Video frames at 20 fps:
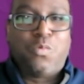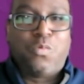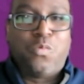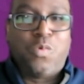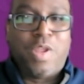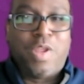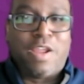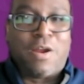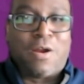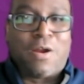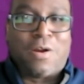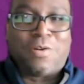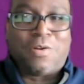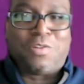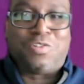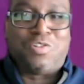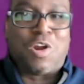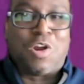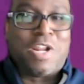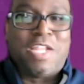We are
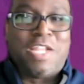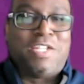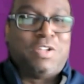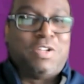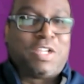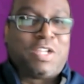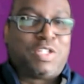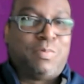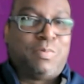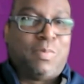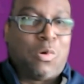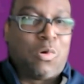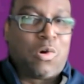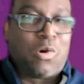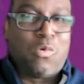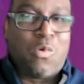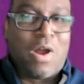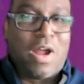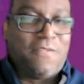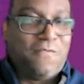starting to
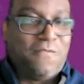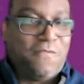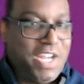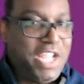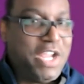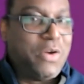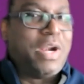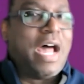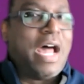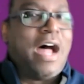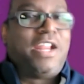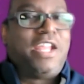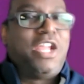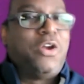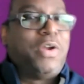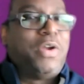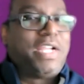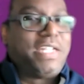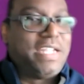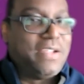explore what video and
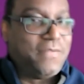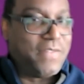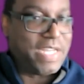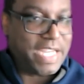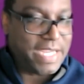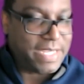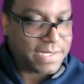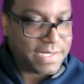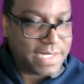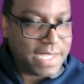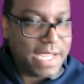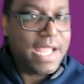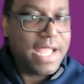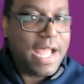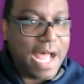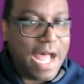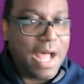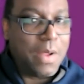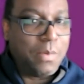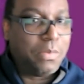audio activities
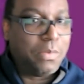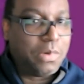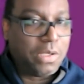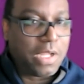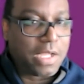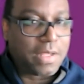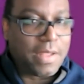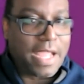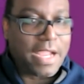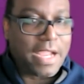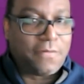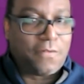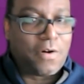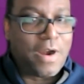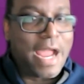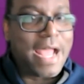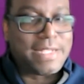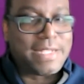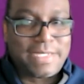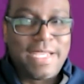look like
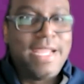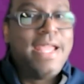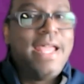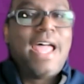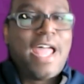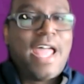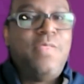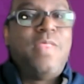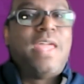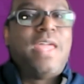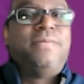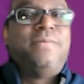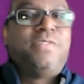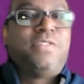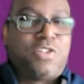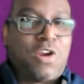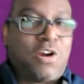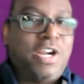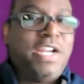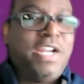for us, and then
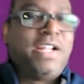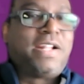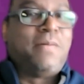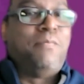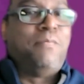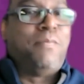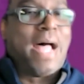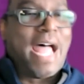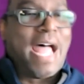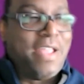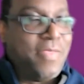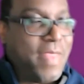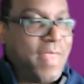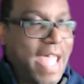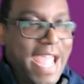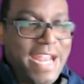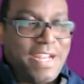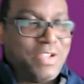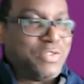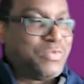starting to combine
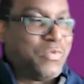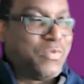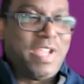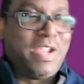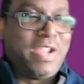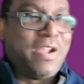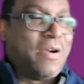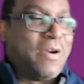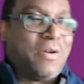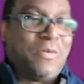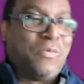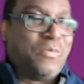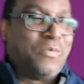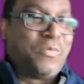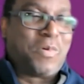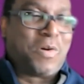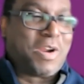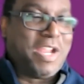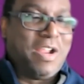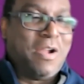that as we are
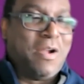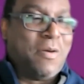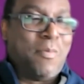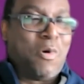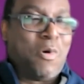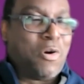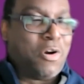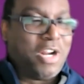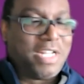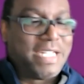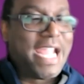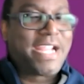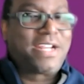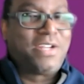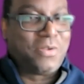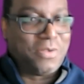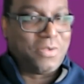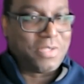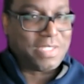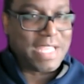working on more on a
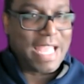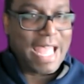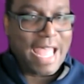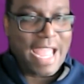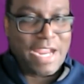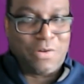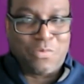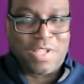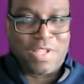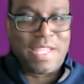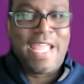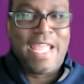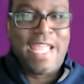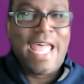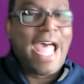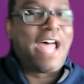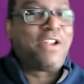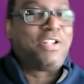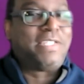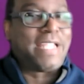technical side with
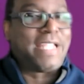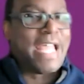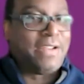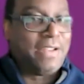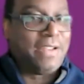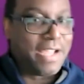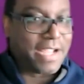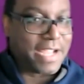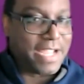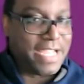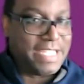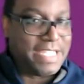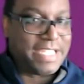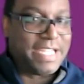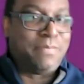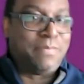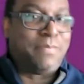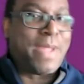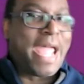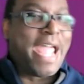how does that look? Is
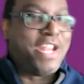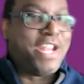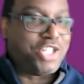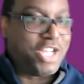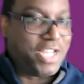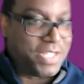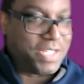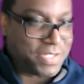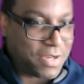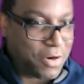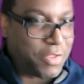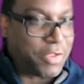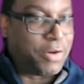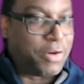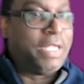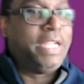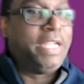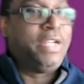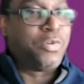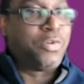it badges? Are
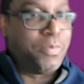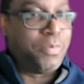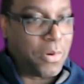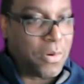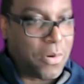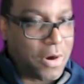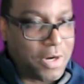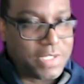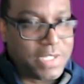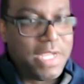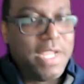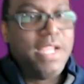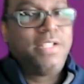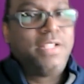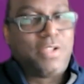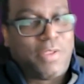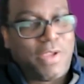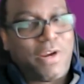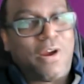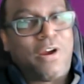there leaderboards?
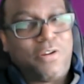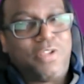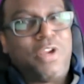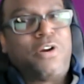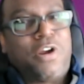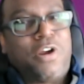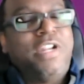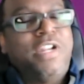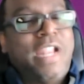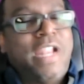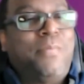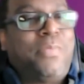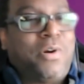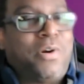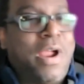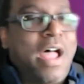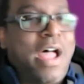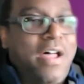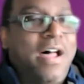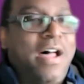So there are a
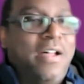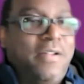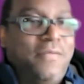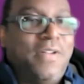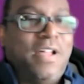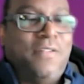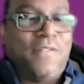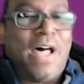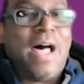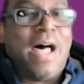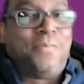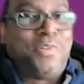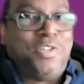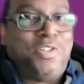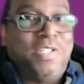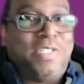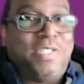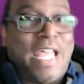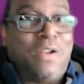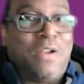number of
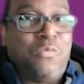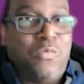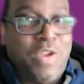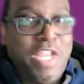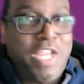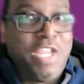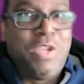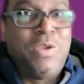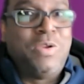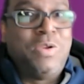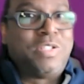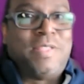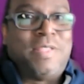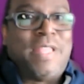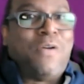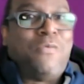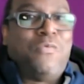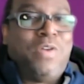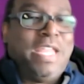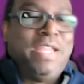options that we use
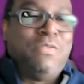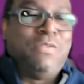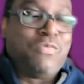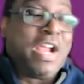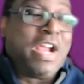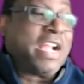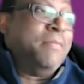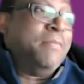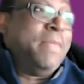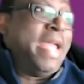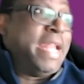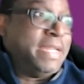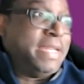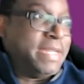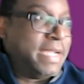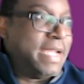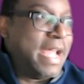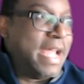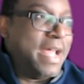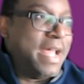and that we
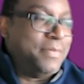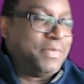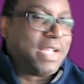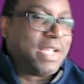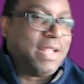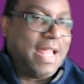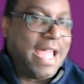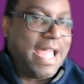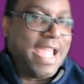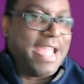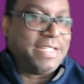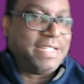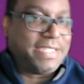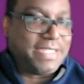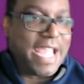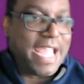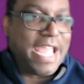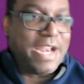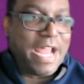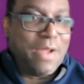recommend to
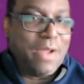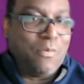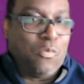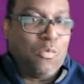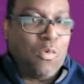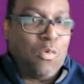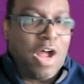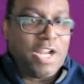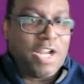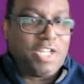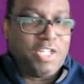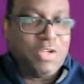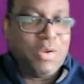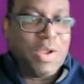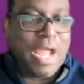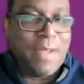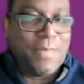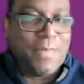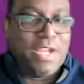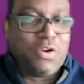clients that want
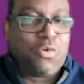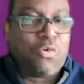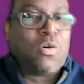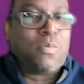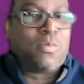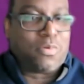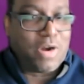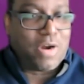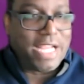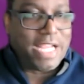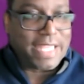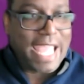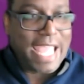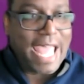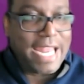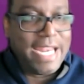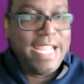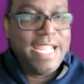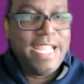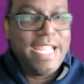to incorporate
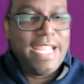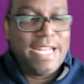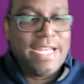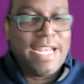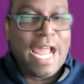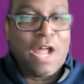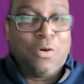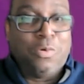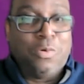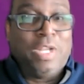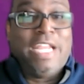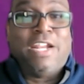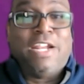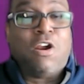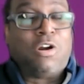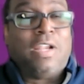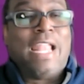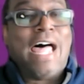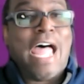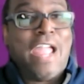that, not only in
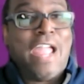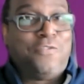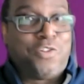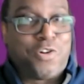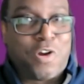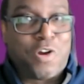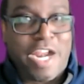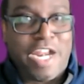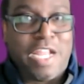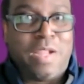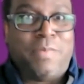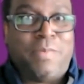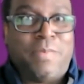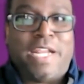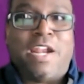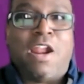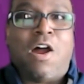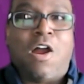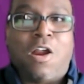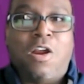our live training,
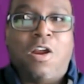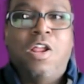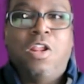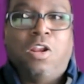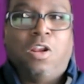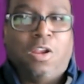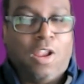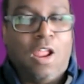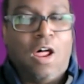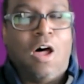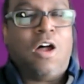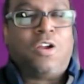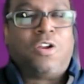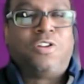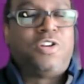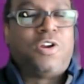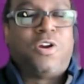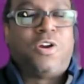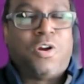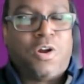but in our
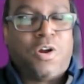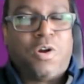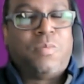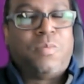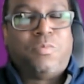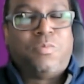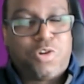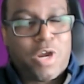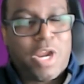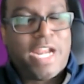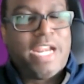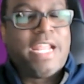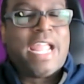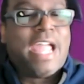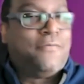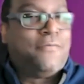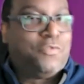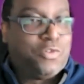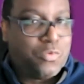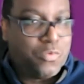long-term training
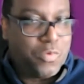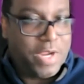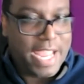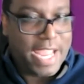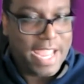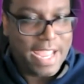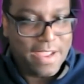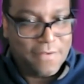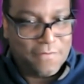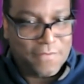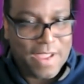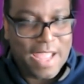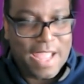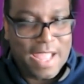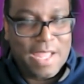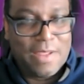after we have